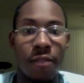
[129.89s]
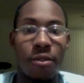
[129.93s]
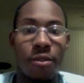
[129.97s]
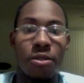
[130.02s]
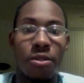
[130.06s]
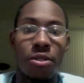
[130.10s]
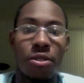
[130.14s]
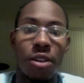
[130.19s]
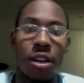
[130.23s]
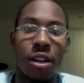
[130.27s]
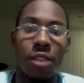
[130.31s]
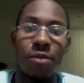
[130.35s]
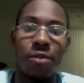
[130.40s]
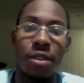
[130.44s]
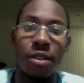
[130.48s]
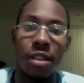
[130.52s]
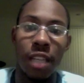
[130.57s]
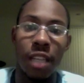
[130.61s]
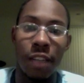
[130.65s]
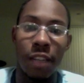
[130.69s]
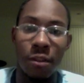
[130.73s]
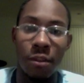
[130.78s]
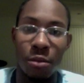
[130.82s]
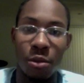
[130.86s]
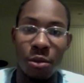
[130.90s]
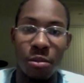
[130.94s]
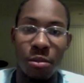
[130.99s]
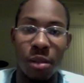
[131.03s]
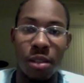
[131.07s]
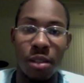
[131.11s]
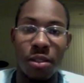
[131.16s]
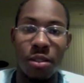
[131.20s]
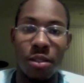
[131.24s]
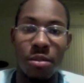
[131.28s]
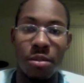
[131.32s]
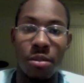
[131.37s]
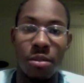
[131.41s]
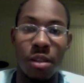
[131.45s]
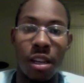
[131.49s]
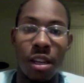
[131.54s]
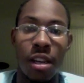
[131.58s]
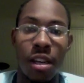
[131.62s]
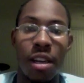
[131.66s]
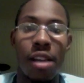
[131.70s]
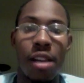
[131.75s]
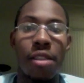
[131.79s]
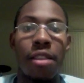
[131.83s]
If you start off with a given momentum,
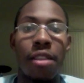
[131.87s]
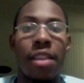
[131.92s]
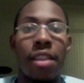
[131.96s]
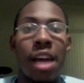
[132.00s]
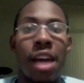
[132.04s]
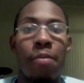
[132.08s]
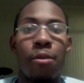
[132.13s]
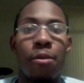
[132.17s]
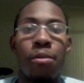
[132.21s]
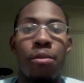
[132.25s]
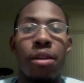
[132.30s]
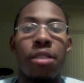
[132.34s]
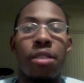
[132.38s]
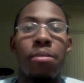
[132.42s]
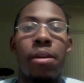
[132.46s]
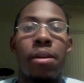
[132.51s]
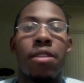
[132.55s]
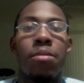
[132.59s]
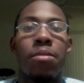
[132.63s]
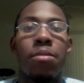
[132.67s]
then that momentum has